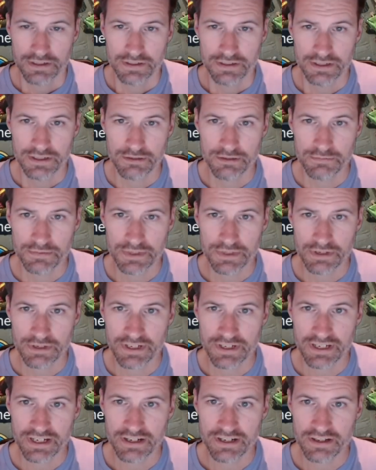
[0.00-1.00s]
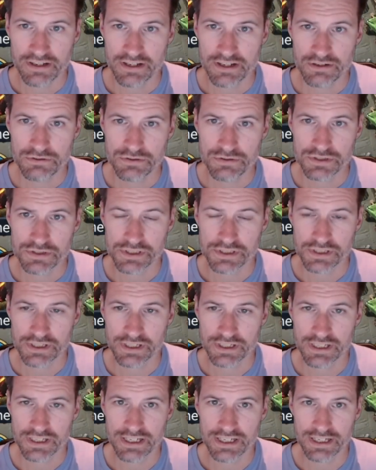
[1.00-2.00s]
No, don't need any of those.
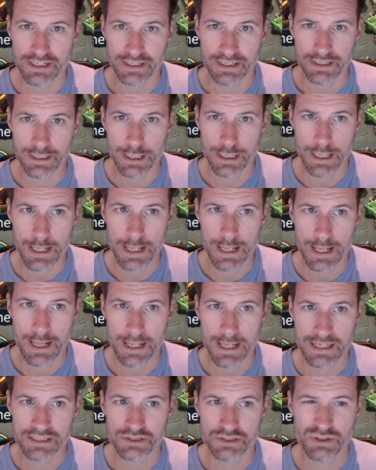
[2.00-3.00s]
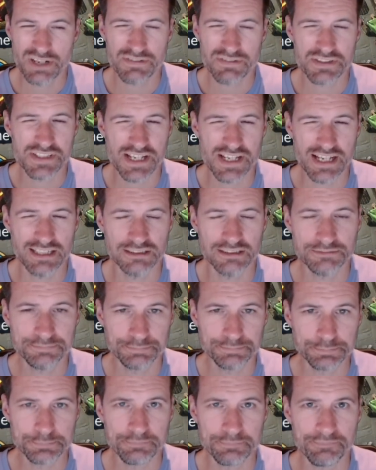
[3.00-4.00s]
Okay, let's do another 10.
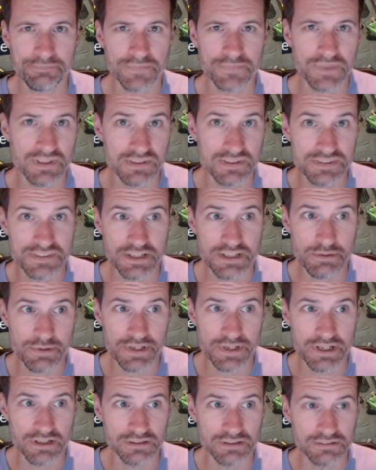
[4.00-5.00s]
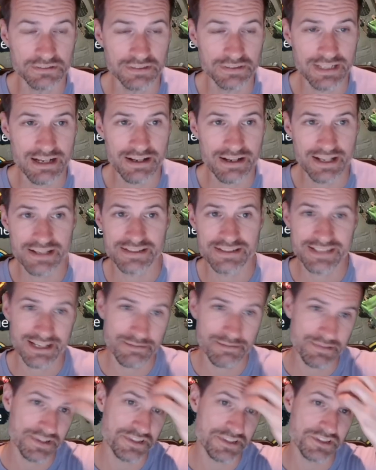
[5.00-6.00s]
See how we get on. That'll then
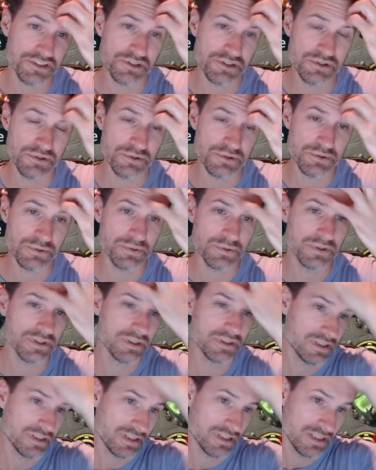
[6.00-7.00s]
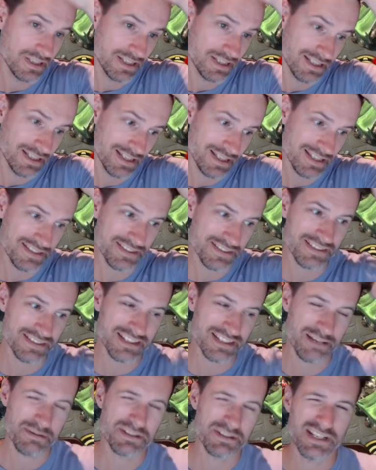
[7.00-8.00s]
take me to... This is going to
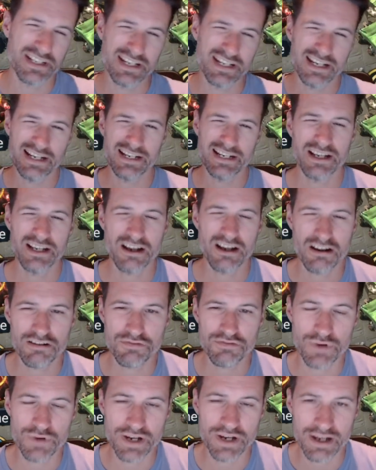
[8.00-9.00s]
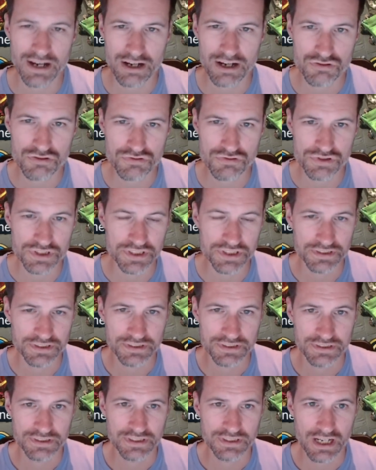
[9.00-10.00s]
take me to nearly halfway, 100.
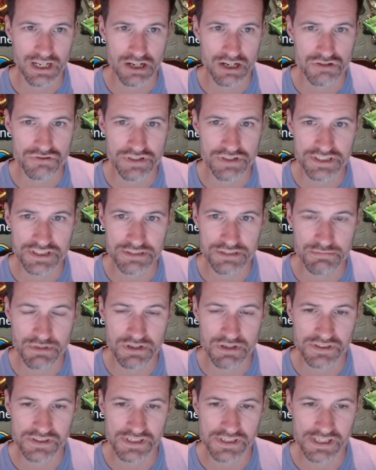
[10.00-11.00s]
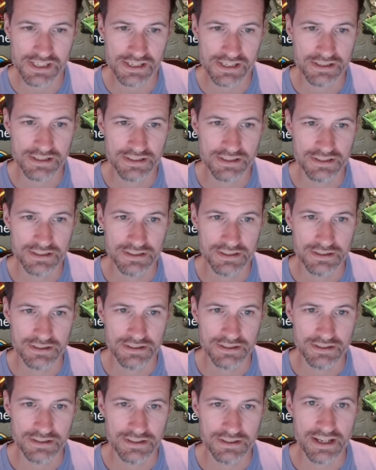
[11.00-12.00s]
100 into Mercy.
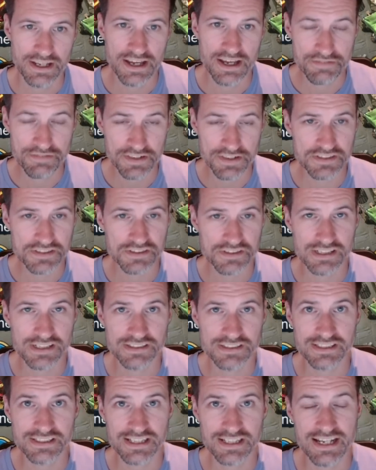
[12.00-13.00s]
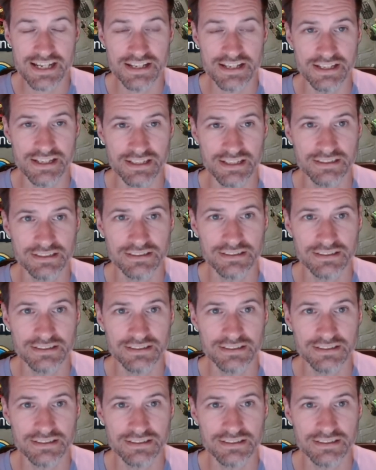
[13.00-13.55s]
If it decides to get in there.